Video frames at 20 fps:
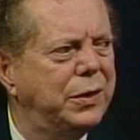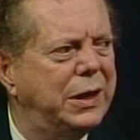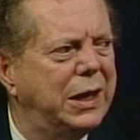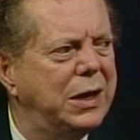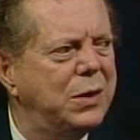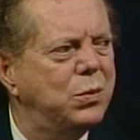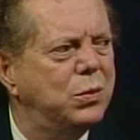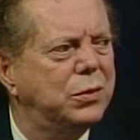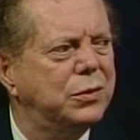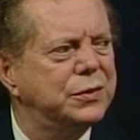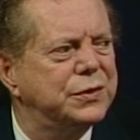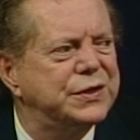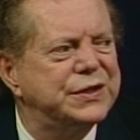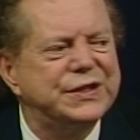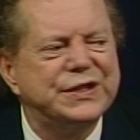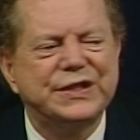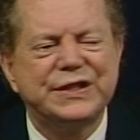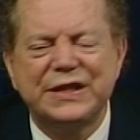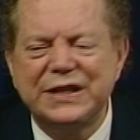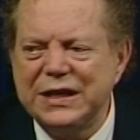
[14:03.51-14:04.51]
where they will
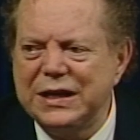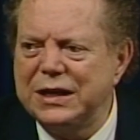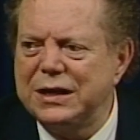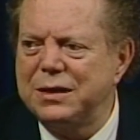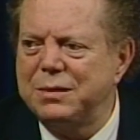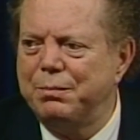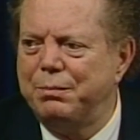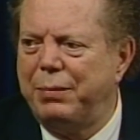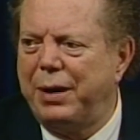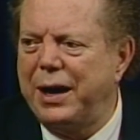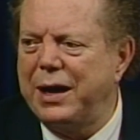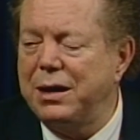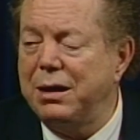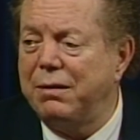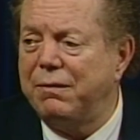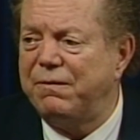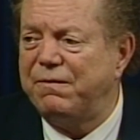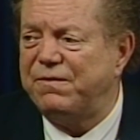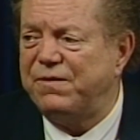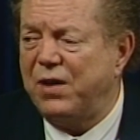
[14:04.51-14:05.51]
sit
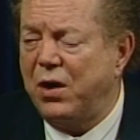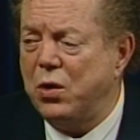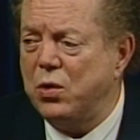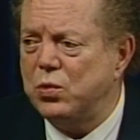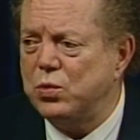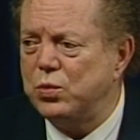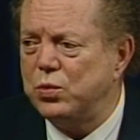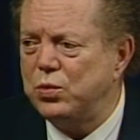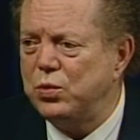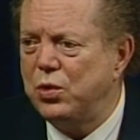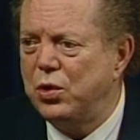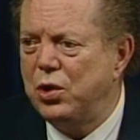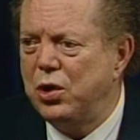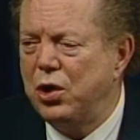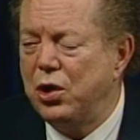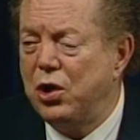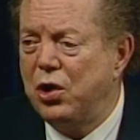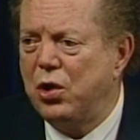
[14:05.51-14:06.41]
by a phone